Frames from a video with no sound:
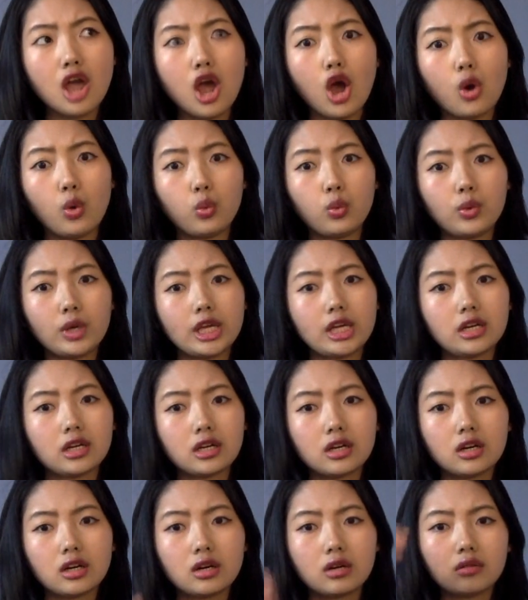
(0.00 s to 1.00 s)
a week
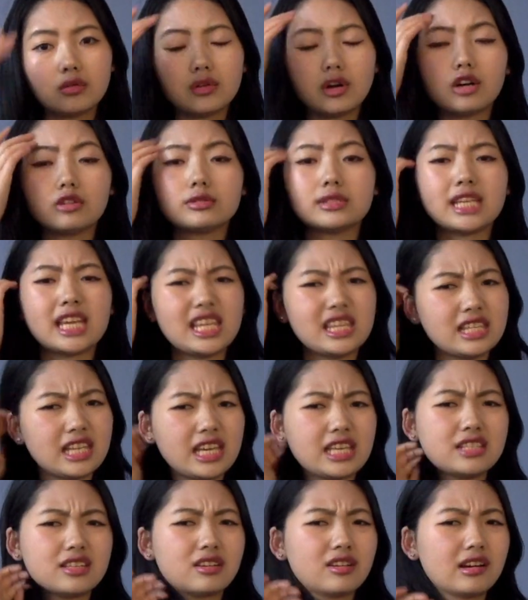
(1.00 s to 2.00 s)
ago, 10
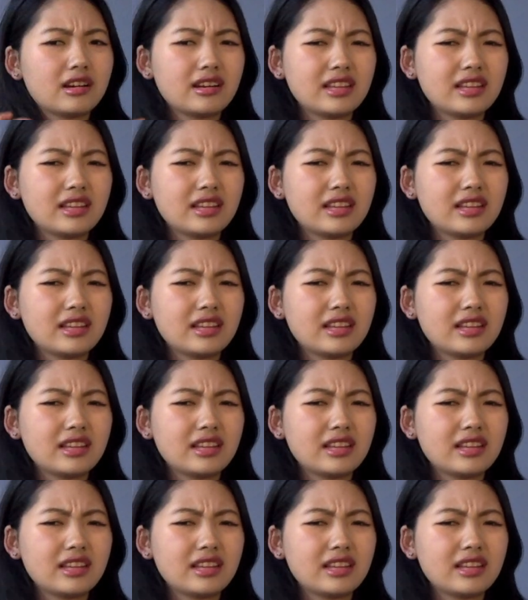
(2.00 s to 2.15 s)
days ago,